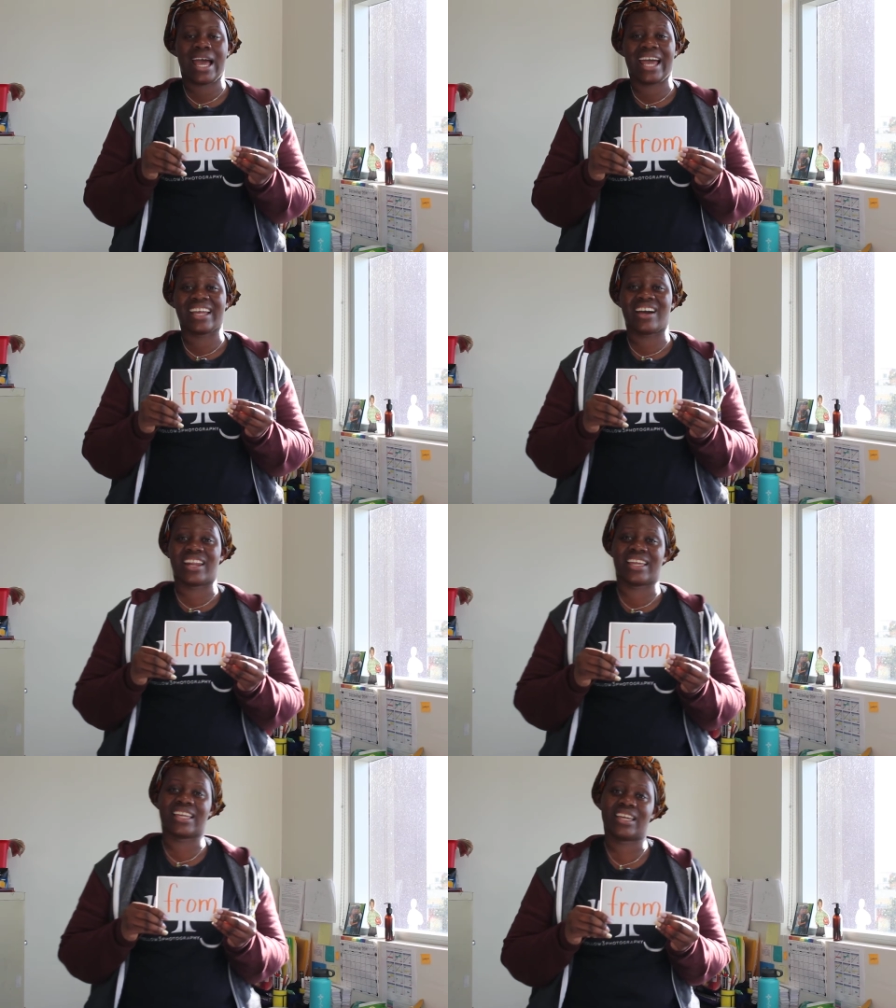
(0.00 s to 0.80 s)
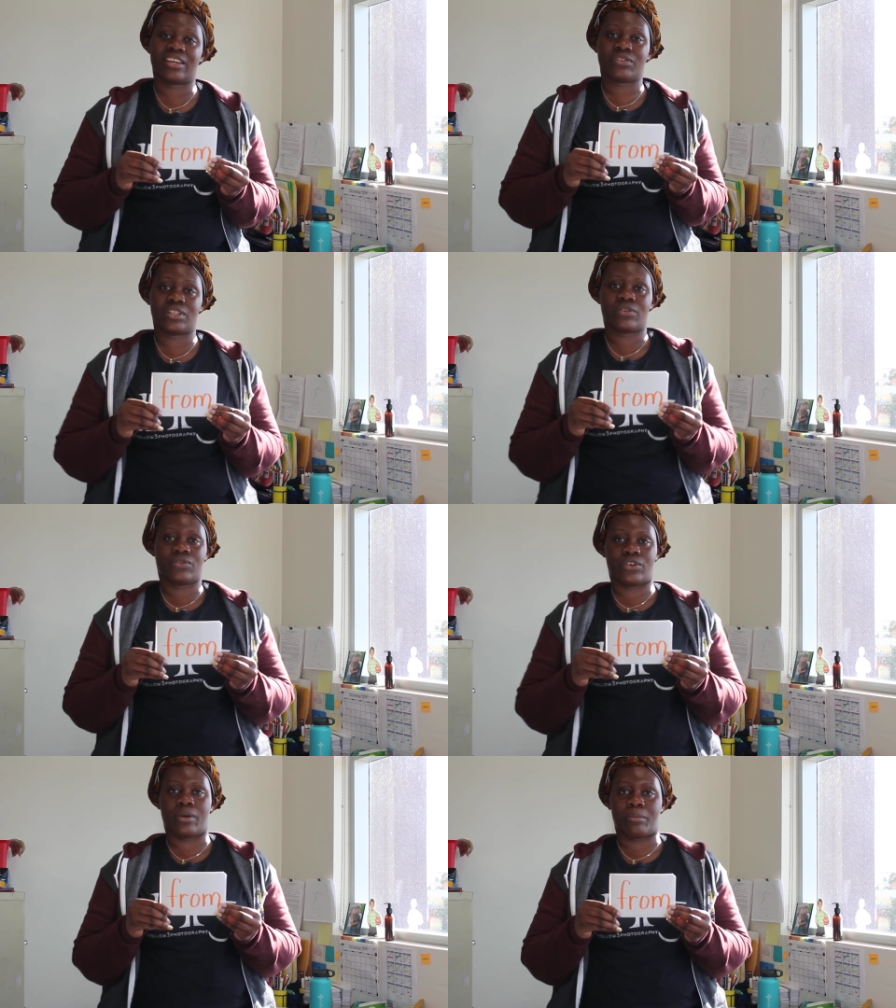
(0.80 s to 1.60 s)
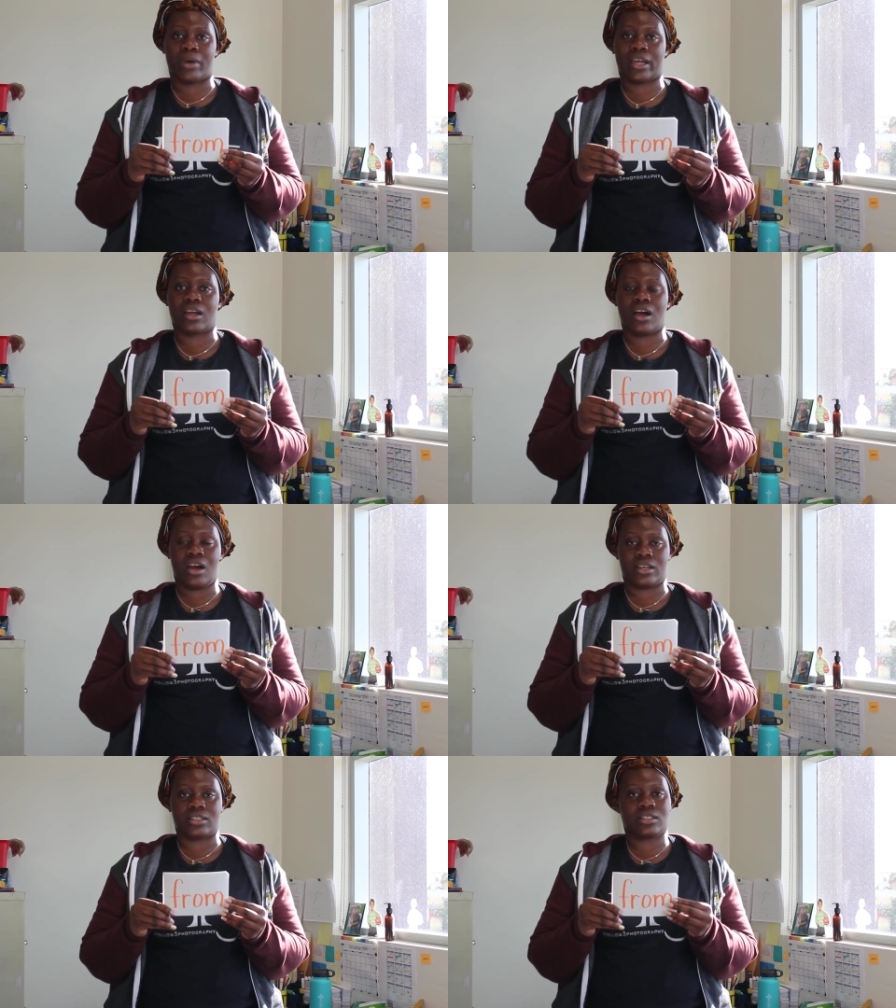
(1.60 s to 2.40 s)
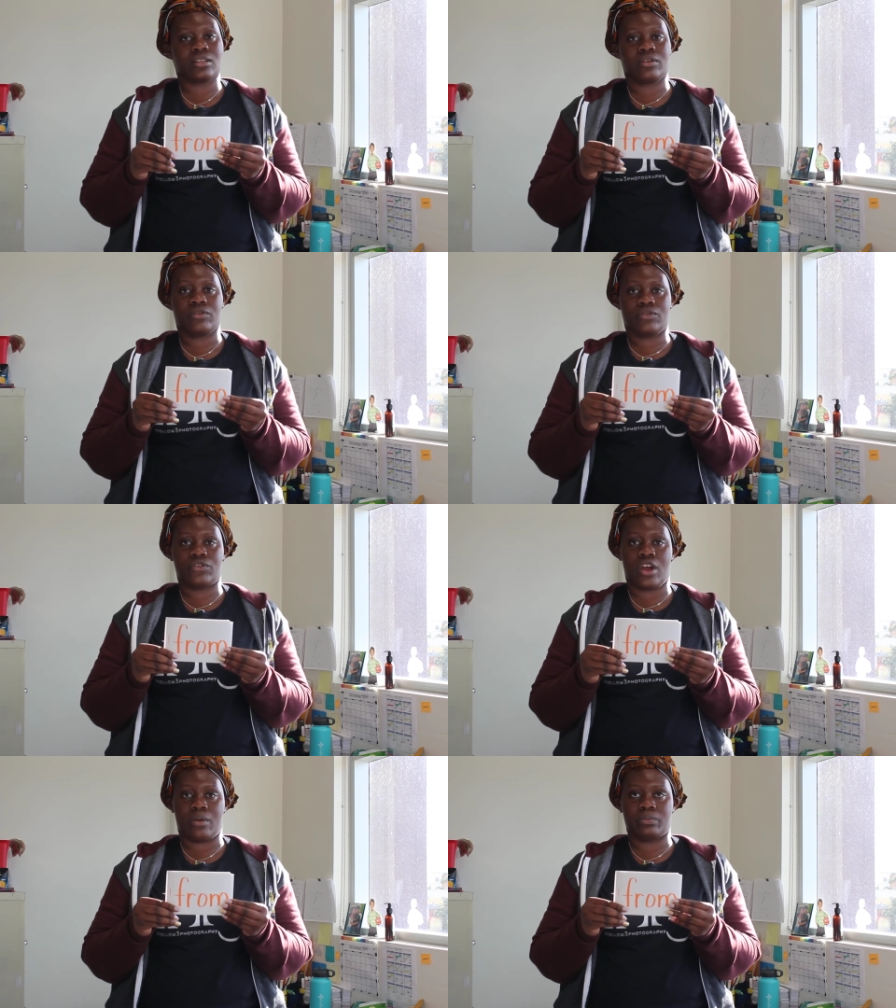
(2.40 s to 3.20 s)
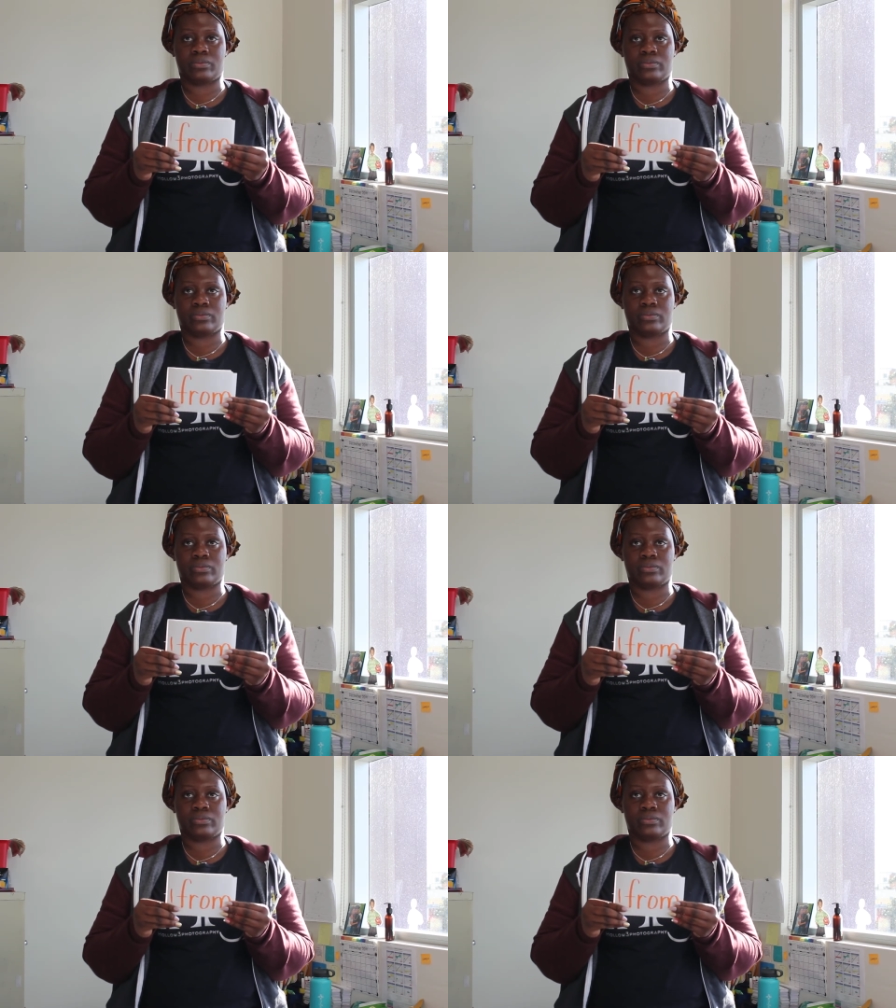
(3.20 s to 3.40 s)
I got a gift from my aunt, from.